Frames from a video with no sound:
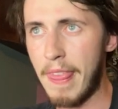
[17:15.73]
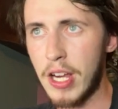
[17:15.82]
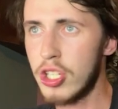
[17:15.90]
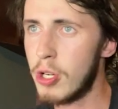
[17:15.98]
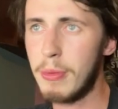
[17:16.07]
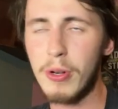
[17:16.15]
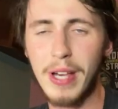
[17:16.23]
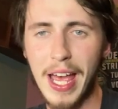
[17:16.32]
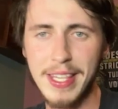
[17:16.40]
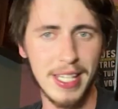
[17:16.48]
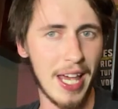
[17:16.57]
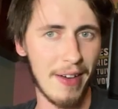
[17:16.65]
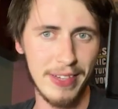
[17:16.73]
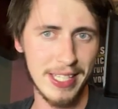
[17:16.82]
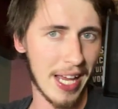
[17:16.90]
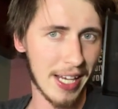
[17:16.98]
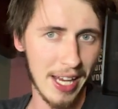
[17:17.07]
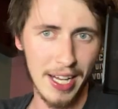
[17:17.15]
Shamil Gaziev, he's
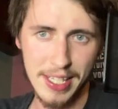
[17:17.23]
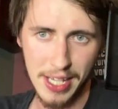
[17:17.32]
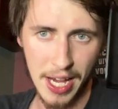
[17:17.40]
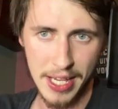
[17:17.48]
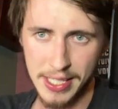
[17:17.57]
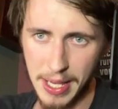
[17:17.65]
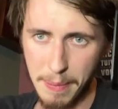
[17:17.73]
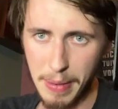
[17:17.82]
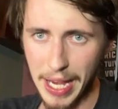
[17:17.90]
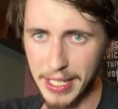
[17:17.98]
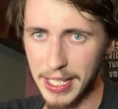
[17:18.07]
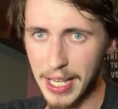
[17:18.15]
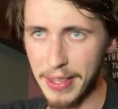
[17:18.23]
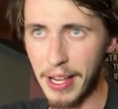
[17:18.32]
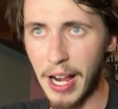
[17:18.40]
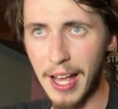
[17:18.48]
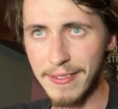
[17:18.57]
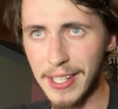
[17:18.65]
going to get his ass sent back down
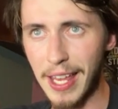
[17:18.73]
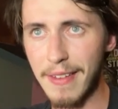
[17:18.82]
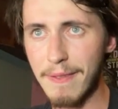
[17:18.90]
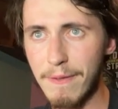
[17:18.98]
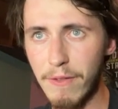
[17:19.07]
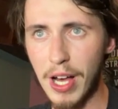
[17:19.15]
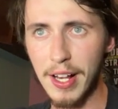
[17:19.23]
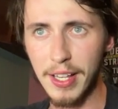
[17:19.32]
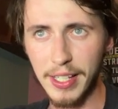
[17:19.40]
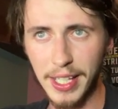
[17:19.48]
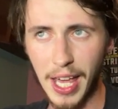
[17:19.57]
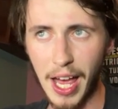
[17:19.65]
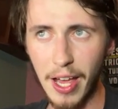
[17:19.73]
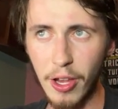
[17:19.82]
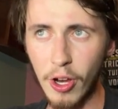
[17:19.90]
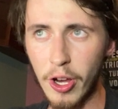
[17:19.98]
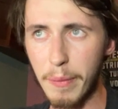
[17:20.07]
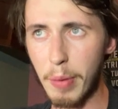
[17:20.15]
there after getting fucking
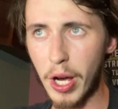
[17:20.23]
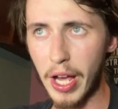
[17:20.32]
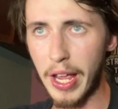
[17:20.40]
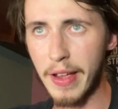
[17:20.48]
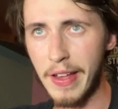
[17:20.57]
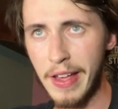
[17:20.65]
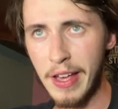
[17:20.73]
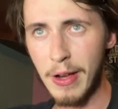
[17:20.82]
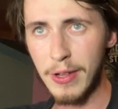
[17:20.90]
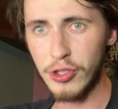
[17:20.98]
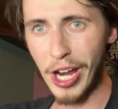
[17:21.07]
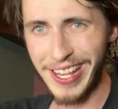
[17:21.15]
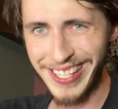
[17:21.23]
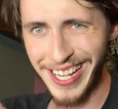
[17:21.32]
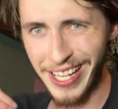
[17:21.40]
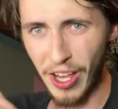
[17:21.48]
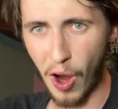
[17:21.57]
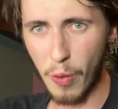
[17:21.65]
KO'd by
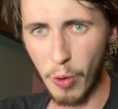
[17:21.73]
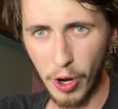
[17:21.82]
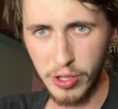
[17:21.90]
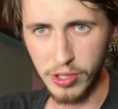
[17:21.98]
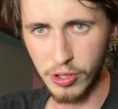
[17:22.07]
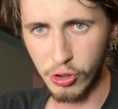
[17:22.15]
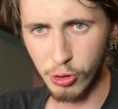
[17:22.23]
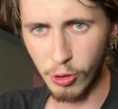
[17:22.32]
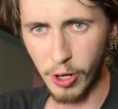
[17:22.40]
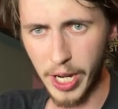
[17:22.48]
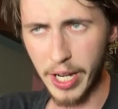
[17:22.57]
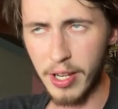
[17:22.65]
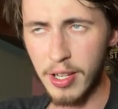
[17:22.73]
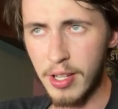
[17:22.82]
Jairzinho Rozenstruik.